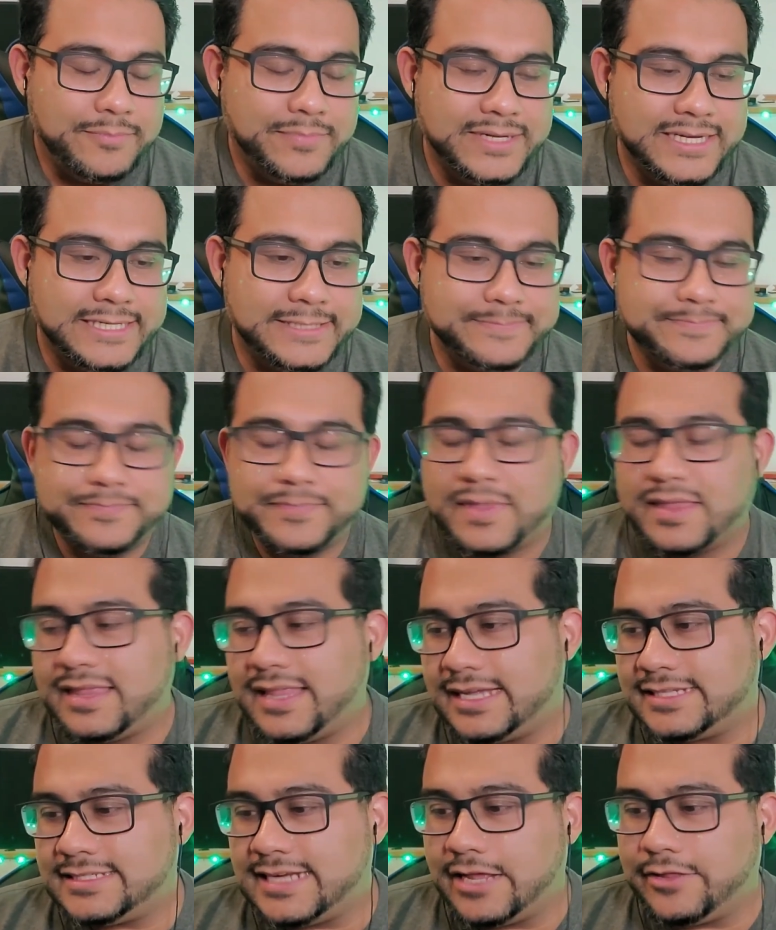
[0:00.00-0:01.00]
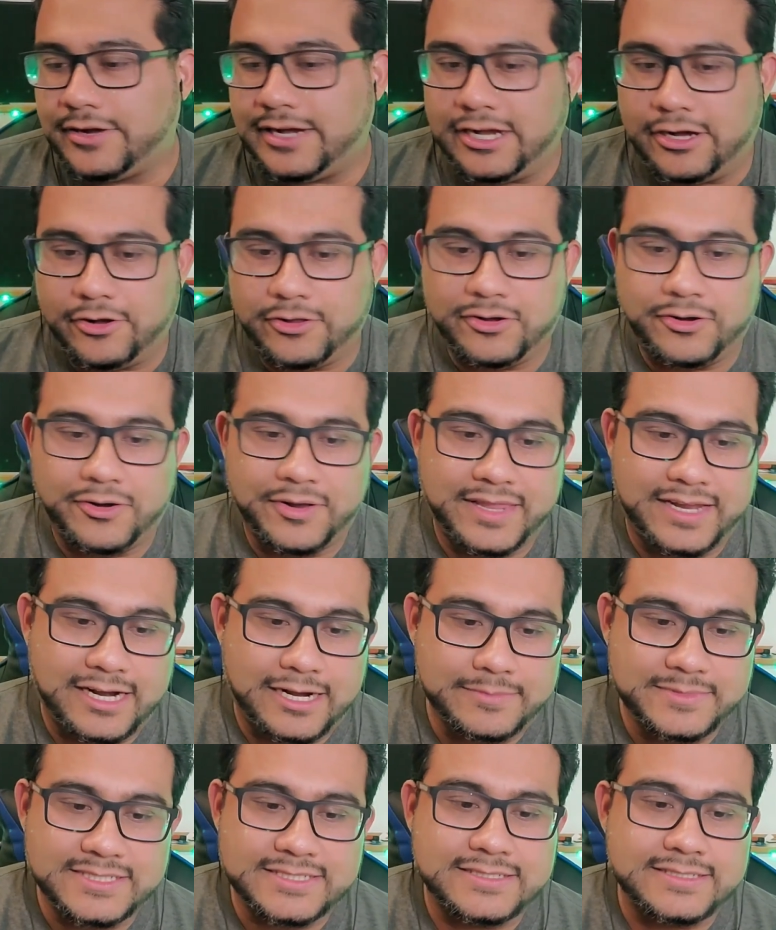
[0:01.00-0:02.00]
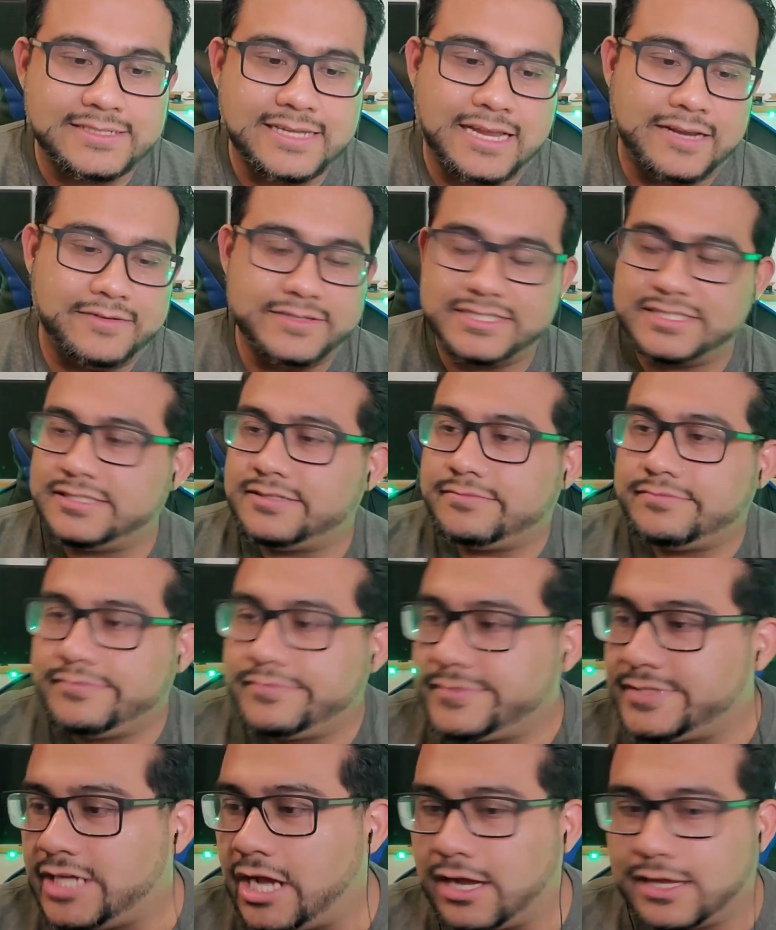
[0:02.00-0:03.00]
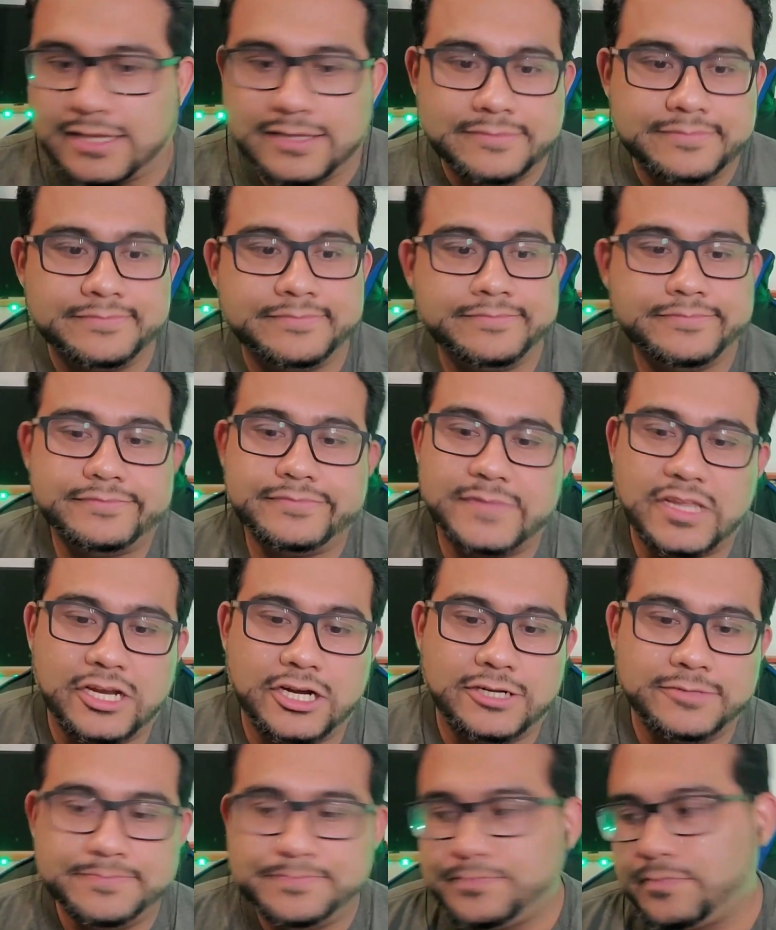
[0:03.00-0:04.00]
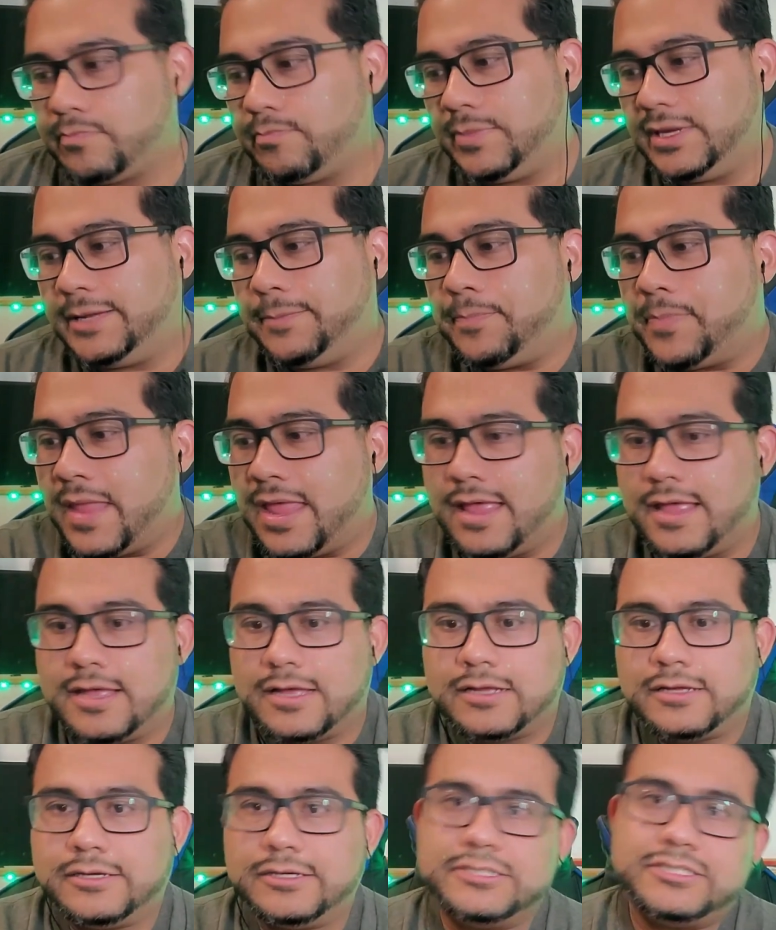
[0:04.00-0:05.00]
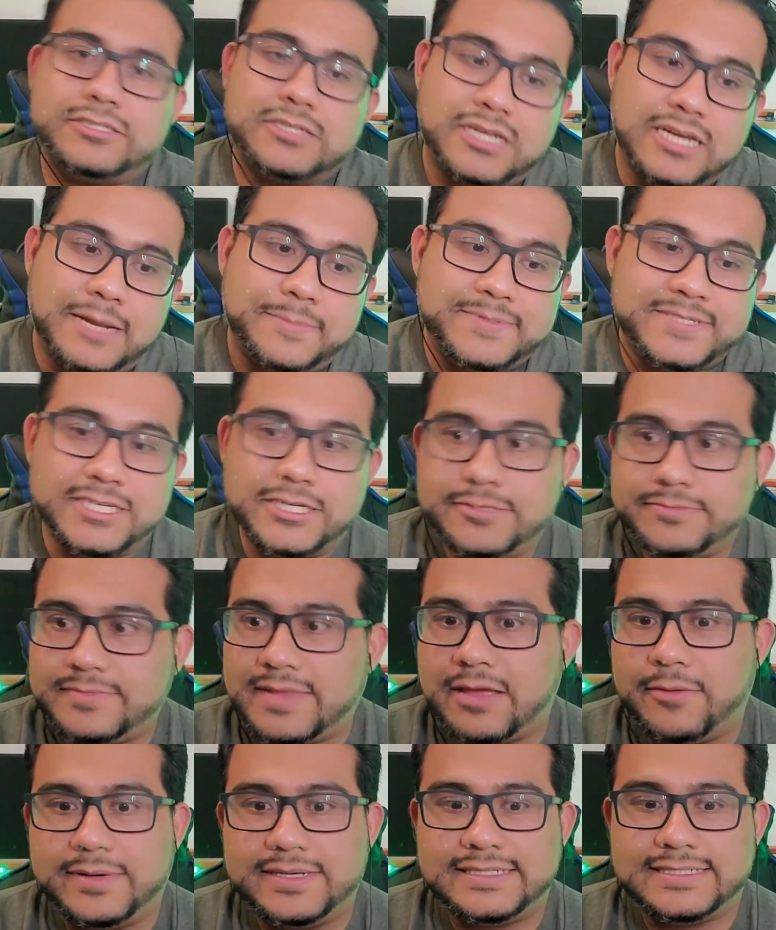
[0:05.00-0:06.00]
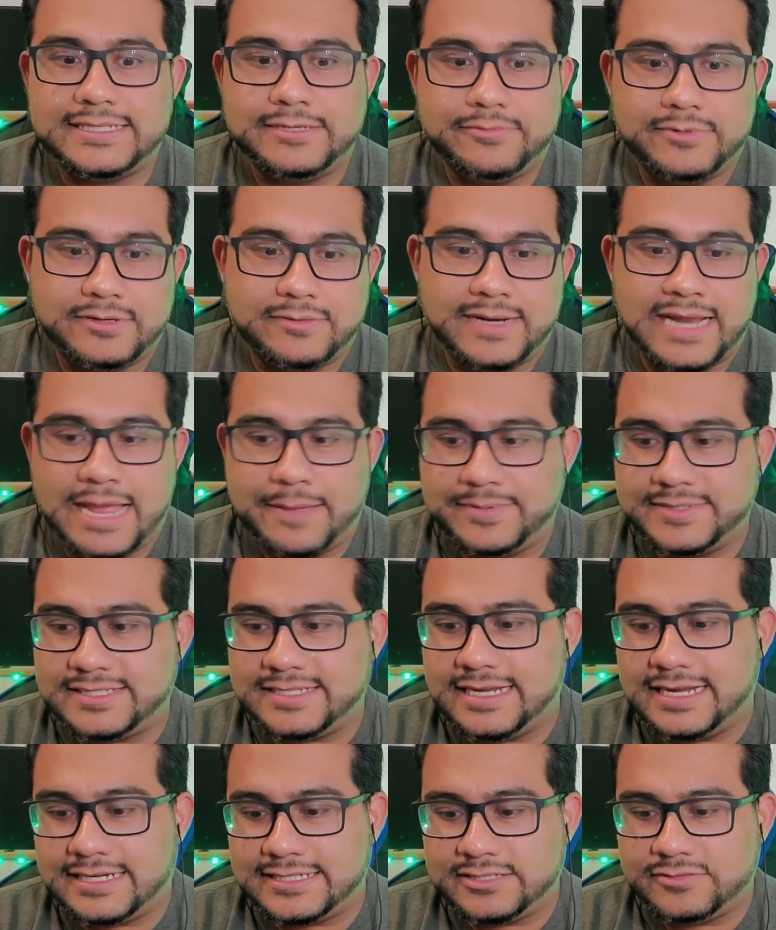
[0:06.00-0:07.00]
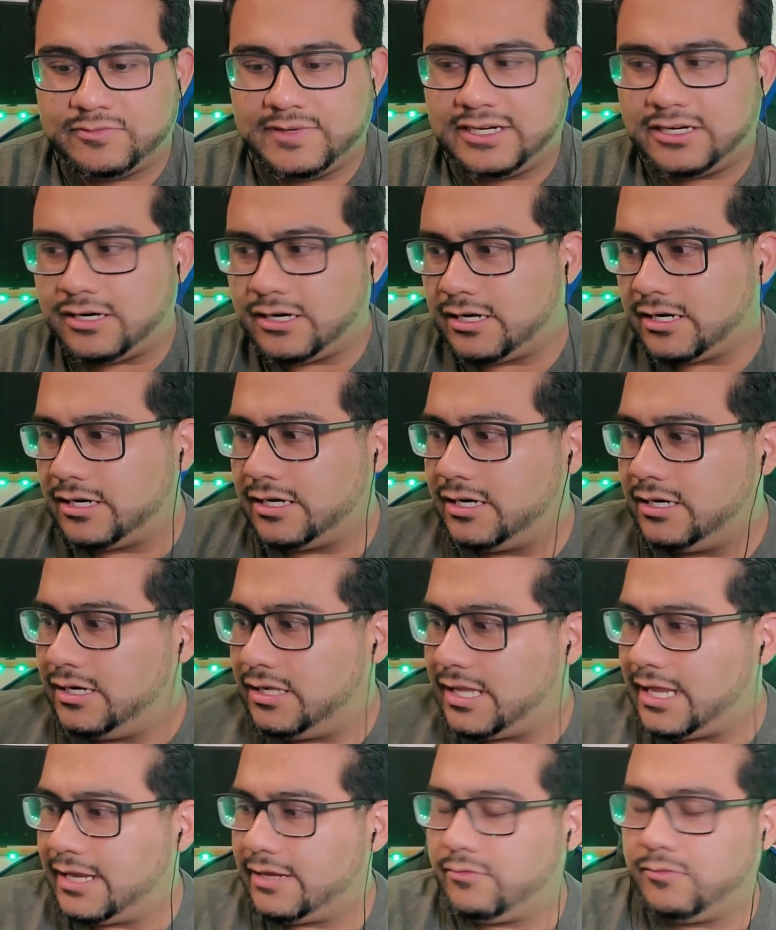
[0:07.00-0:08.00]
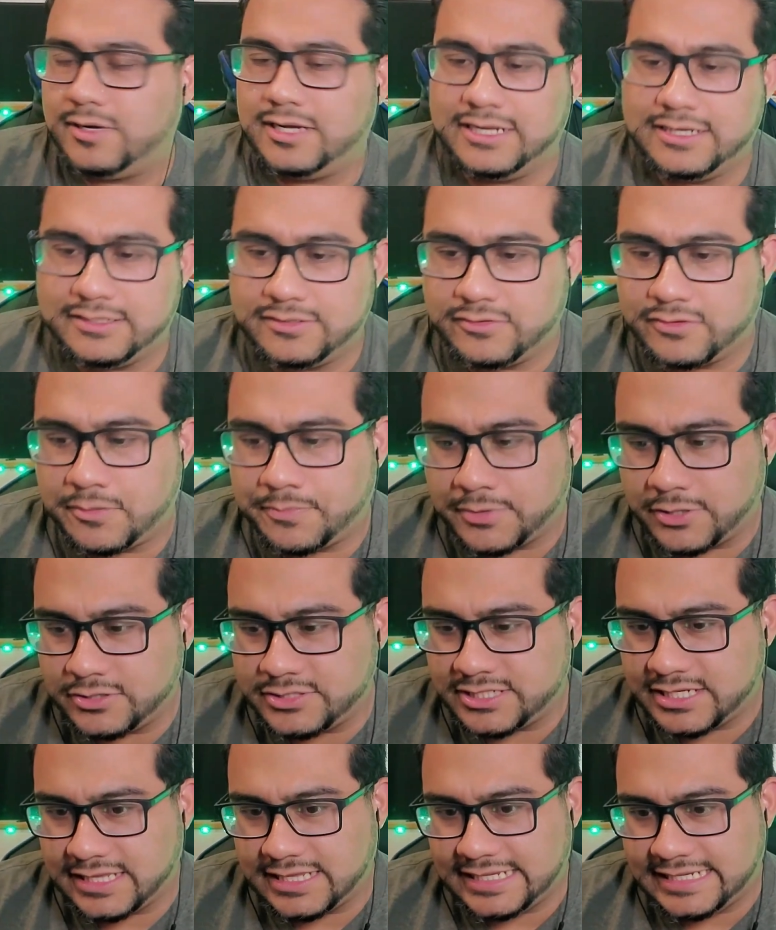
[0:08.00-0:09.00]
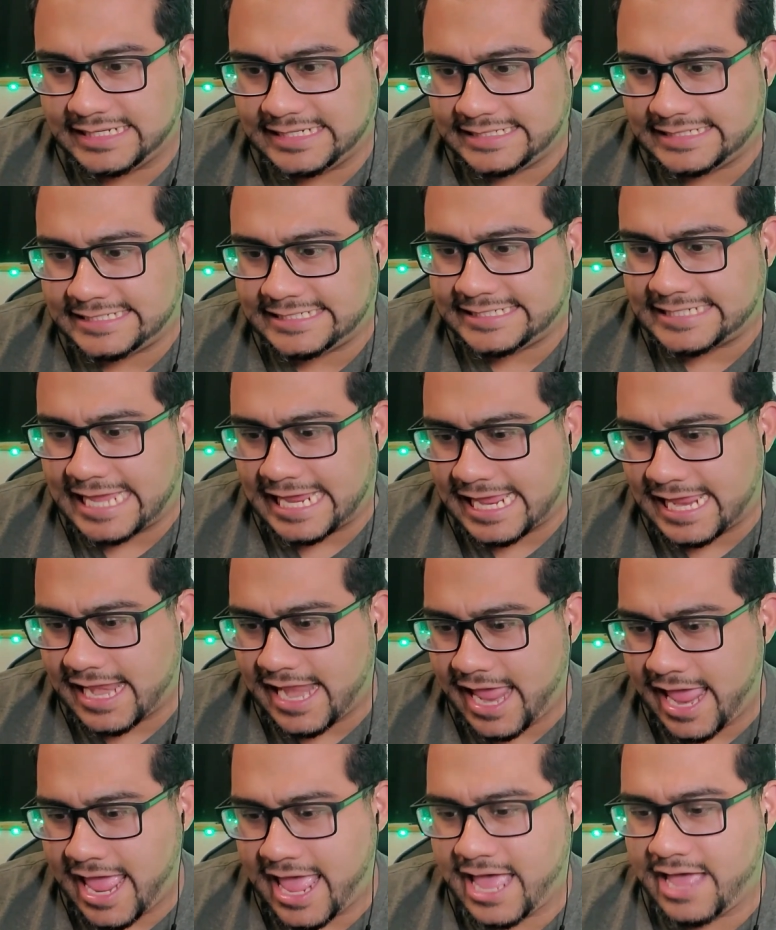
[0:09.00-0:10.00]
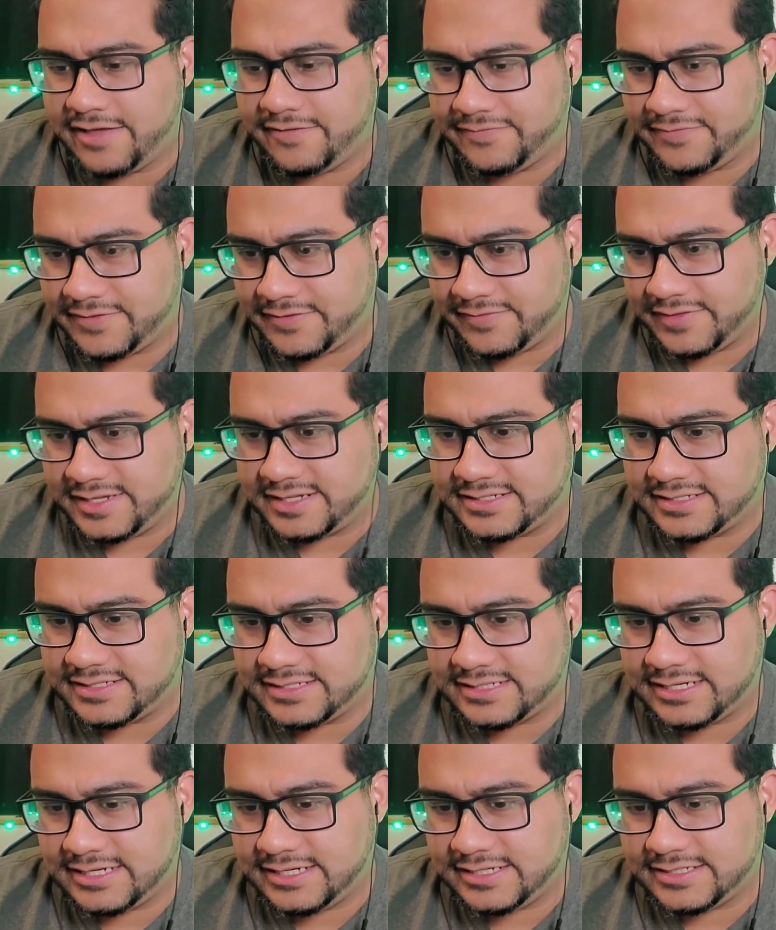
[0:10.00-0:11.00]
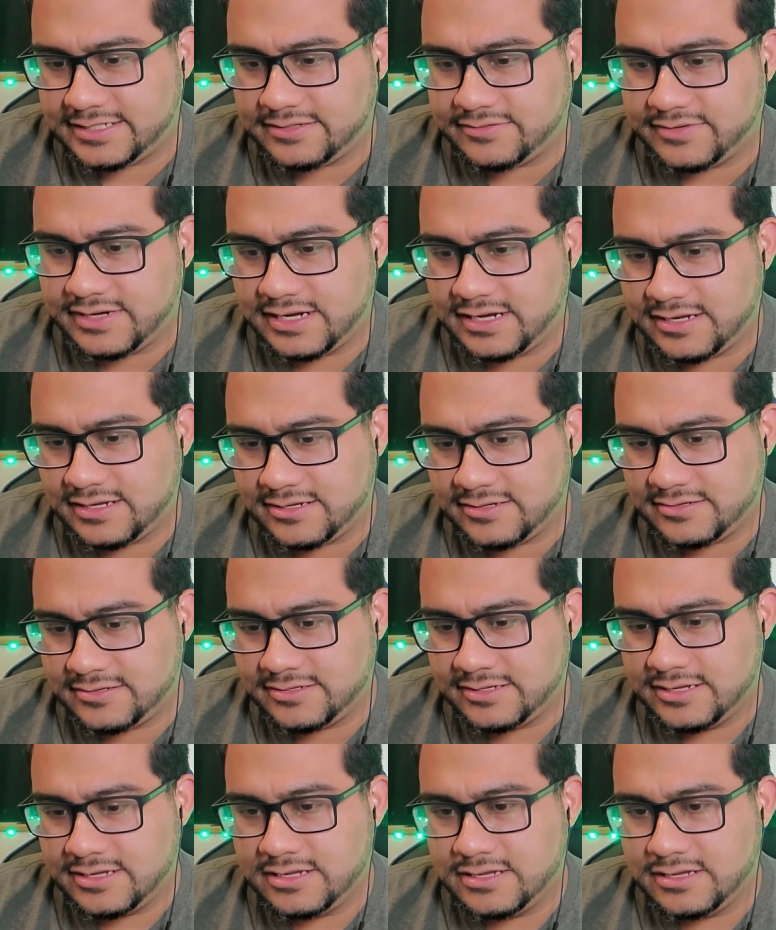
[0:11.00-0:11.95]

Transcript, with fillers: But that's neither here nor there. I'm just kind of just talking, you know. But good good episode. Can't wait to see what, what happens next. We are like what approaching the second half of the season right now.